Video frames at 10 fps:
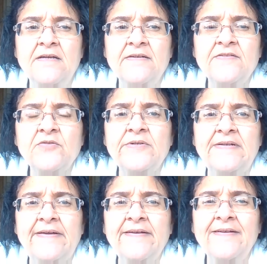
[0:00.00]
So
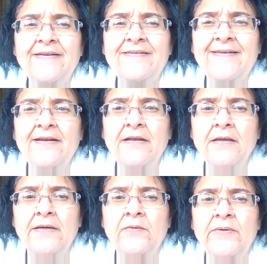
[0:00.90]
it's kind of
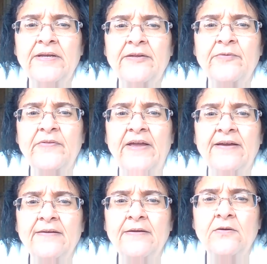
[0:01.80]
like going in with the
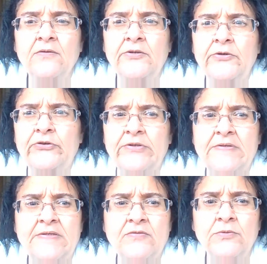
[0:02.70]
anticholinergic.
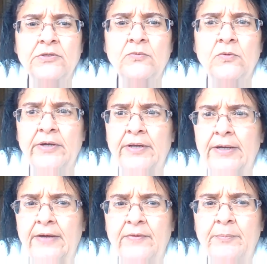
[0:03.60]
It's really working
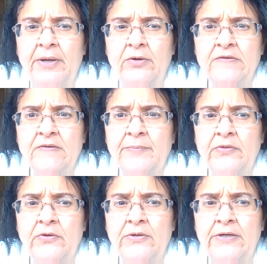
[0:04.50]
on the
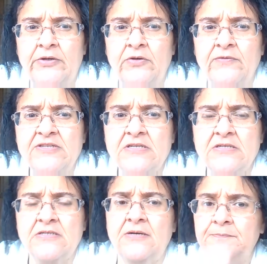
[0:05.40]
parasympathetic nervous
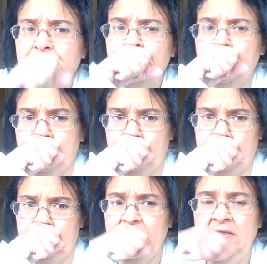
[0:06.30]
system
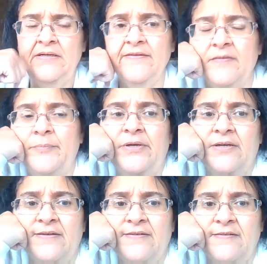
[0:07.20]
because the
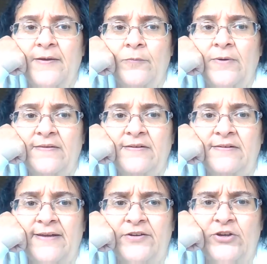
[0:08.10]
PNS is at rest and
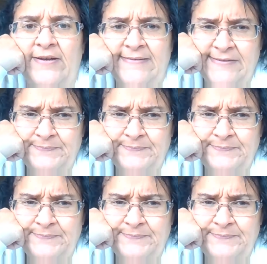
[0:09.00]
digest.